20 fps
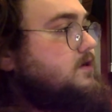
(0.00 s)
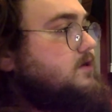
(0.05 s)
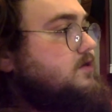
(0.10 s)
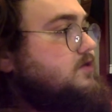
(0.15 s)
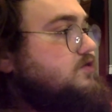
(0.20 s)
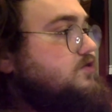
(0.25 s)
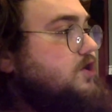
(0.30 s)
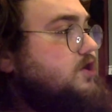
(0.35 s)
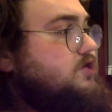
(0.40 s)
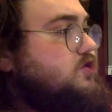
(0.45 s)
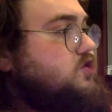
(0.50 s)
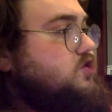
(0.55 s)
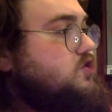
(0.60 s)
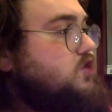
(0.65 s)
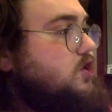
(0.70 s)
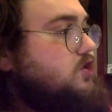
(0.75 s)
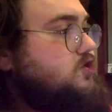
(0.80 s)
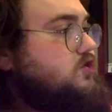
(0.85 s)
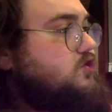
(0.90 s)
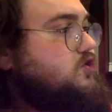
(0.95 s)
"This
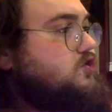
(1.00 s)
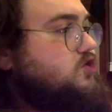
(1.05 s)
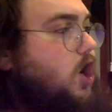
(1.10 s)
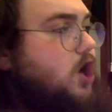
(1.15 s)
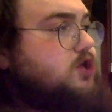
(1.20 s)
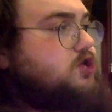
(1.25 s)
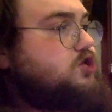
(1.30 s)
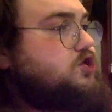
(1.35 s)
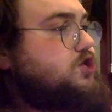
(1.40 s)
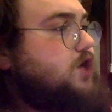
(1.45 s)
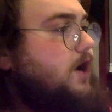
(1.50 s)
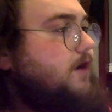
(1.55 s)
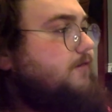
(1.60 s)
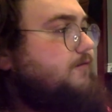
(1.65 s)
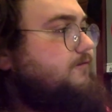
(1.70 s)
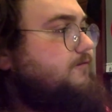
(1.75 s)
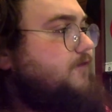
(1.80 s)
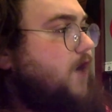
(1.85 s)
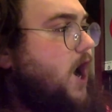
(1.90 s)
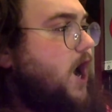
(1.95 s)
is such a
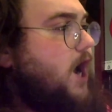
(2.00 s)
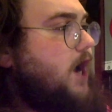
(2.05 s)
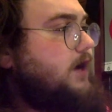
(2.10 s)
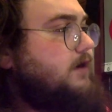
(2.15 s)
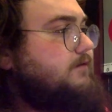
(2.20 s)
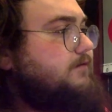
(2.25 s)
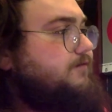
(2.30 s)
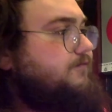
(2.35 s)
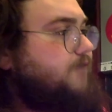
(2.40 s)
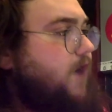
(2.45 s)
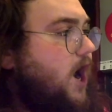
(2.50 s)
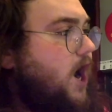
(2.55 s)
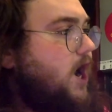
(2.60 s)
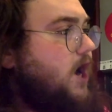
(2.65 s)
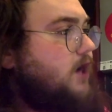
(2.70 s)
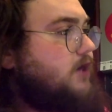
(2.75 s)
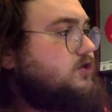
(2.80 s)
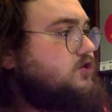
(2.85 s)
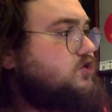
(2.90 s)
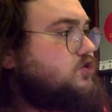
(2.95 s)
fine,
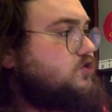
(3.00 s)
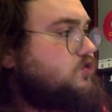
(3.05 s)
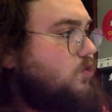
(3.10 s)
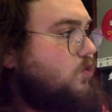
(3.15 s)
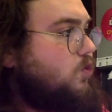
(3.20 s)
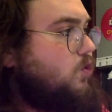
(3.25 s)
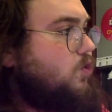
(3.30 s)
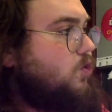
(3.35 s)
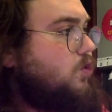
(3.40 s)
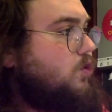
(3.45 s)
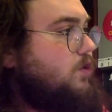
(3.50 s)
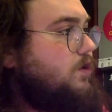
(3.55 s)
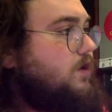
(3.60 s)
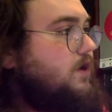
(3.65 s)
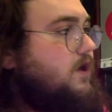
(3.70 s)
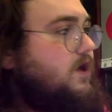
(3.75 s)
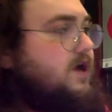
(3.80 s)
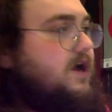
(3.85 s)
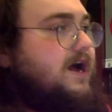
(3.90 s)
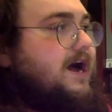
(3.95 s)
fine school.
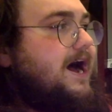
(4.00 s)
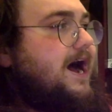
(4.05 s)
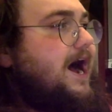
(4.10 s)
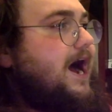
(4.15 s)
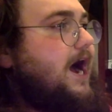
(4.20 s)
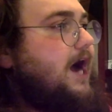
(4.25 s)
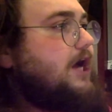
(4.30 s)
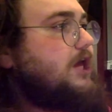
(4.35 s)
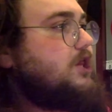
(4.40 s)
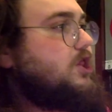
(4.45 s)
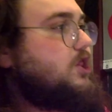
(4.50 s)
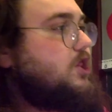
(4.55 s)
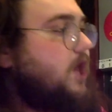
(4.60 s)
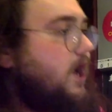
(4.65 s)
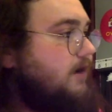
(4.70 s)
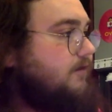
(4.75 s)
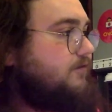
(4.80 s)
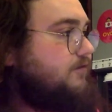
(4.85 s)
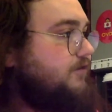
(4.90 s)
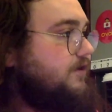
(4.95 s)
I
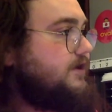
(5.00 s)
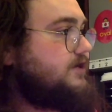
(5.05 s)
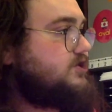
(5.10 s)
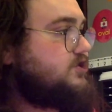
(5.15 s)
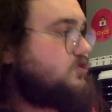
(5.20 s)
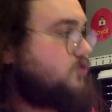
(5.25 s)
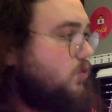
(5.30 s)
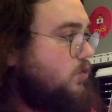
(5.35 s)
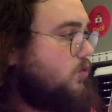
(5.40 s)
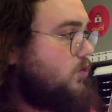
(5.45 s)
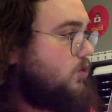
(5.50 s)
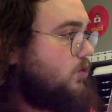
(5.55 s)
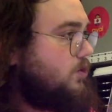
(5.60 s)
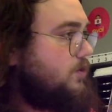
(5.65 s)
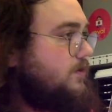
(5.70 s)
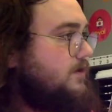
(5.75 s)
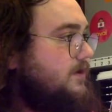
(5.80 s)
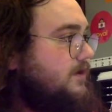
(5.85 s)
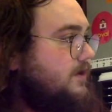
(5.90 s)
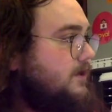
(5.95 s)
love this
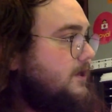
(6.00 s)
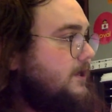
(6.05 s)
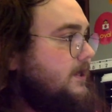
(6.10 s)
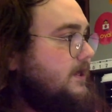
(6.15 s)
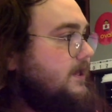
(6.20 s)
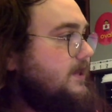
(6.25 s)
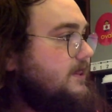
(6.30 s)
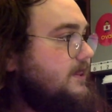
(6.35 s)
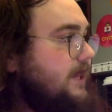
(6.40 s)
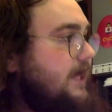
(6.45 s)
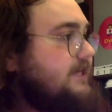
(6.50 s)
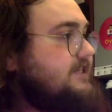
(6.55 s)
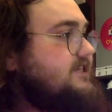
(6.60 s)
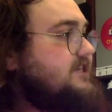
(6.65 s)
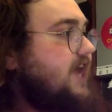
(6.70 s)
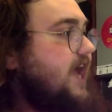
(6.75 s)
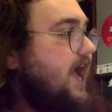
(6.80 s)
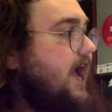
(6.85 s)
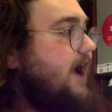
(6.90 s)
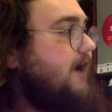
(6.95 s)
school.
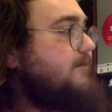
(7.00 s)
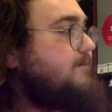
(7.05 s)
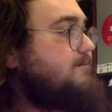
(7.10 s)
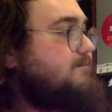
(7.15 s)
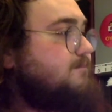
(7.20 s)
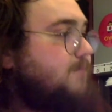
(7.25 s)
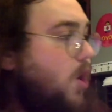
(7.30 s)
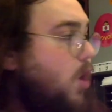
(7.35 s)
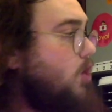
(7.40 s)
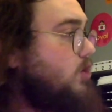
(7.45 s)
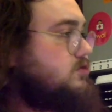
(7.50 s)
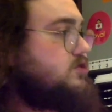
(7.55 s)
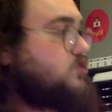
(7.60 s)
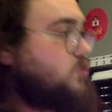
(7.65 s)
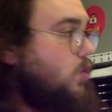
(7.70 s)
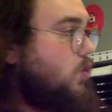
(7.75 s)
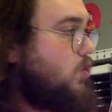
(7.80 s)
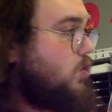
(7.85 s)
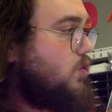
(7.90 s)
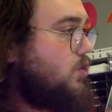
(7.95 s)
Let's have more
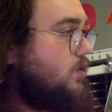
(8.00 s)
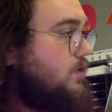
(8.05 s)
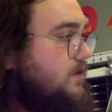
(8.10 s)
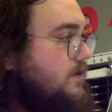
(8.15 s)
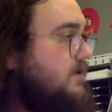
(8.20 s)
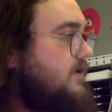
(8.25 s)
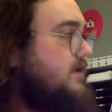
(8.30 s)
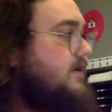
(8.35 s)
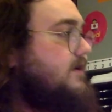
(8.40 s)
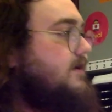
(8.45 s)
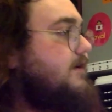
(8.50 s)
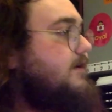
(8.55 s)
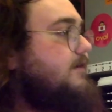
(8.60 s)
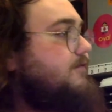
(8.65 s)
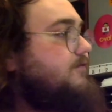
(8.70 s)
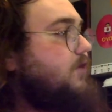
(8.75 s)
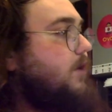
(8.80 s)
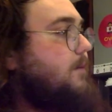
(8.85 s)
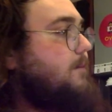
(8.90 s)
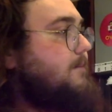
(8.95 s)
school.
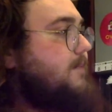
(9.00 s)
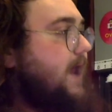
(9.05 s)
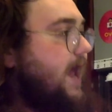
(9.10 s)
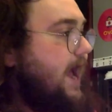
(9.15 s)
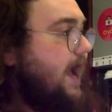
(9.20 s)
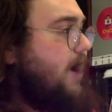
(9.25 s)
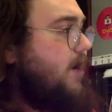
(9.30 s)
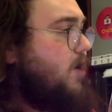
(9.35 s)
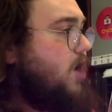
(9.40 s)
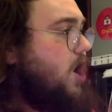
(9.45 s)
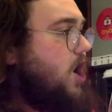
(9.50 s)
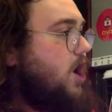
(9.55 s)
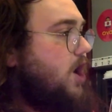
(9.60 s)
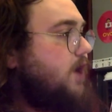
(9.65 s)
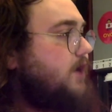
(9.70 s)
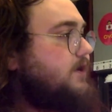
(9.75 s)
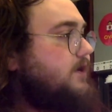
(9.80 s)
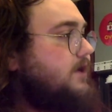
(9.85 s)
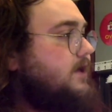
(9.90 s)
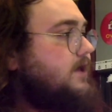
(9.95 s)
From now
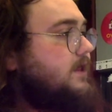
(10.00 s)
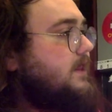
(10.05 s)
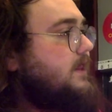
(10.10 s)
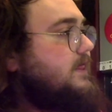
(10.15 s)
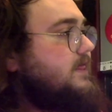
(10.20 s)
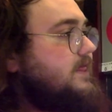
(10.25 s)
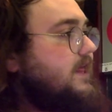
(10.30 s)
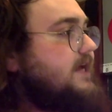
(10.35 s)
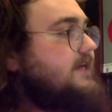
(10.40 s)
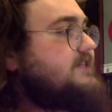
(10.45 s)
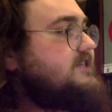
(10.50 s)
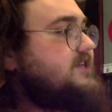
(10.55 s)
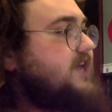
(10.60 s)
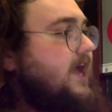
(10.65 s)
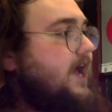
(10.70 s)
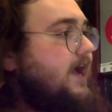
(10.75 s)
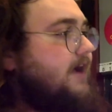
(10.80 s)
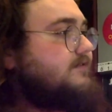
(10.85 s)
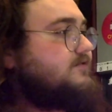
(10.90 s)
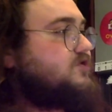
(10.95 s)
on, let's
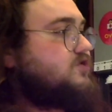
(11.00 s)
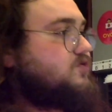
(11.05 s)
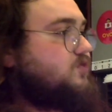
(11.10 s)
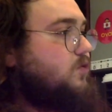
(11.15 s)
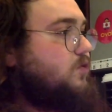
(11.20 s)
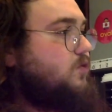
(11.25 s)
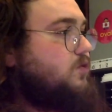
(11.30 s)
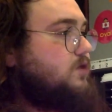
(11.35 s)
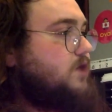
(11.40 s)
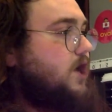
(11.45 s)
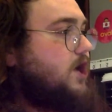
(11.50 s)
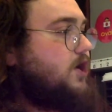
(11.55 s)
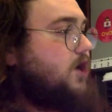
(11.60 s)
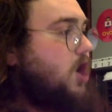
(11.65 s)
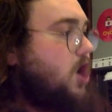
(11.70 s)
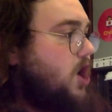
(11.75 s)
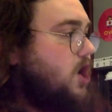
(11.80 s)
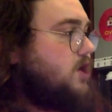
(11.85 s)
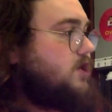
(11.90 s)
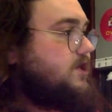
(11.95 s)
have school on
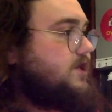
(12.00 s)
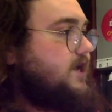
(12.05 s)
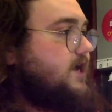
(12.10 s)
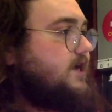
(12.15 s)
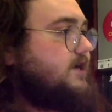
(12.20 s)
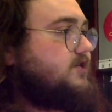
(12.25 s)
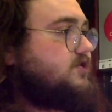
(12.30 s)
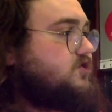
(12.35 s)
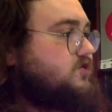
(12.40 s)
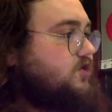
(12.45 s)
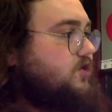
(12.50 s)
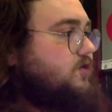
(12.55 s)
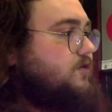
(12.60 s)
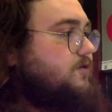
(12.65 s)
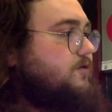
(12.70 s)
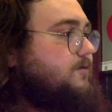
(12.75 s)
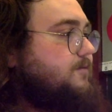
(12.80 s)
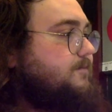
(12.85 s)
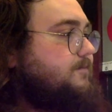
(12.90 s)
holidays too.